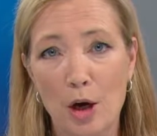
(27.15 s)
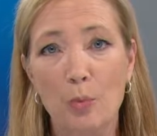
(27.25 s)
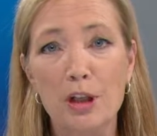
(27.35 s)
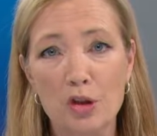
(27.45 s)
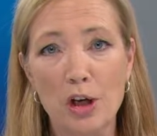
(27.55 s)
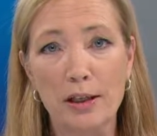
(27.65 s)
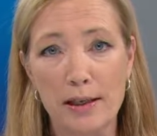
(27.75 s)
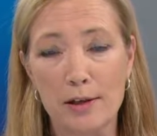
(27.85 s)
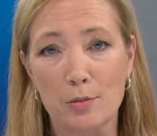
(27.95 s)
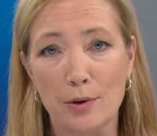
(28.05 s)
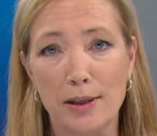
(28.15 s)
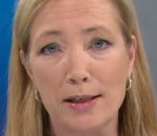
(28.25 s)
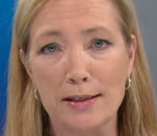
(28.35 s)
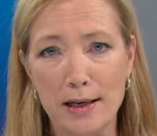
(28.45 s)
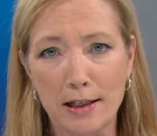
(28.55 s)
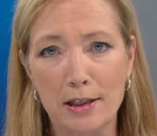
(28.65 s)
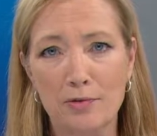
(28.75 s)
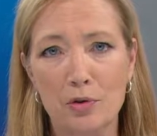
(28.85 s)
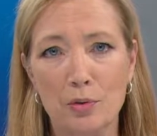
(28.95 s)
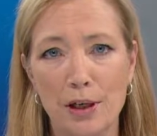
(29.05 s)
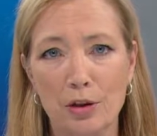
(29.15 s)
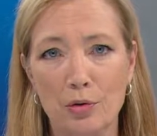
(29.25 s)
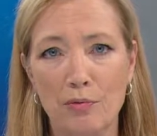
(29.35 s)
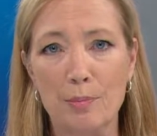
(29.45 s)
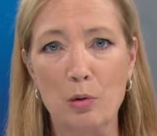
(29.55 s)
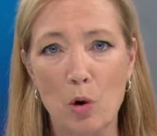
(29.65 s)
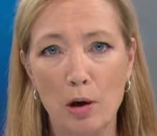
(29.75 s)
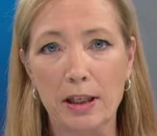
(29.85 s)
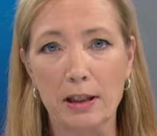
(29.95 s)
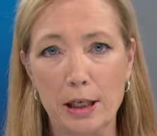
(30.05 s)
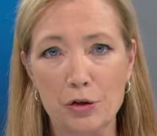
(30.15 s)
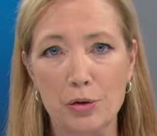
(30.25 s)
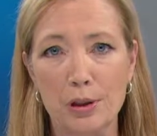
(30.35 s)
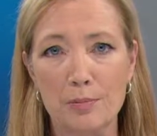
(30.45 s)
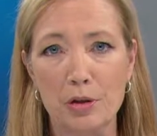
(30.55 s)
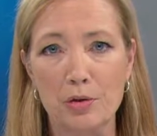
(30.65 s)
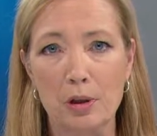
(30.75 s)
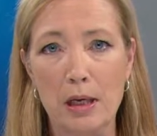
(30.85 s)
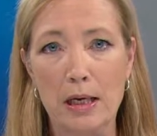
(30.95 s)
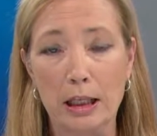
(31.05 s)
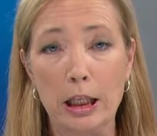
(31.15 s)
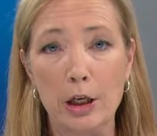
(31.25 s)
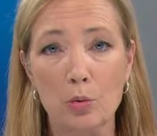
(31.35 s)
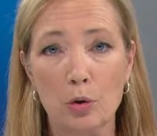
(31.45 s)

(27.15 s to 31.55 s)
We check in with the executive director of the Milwaukee Election Commission, Claire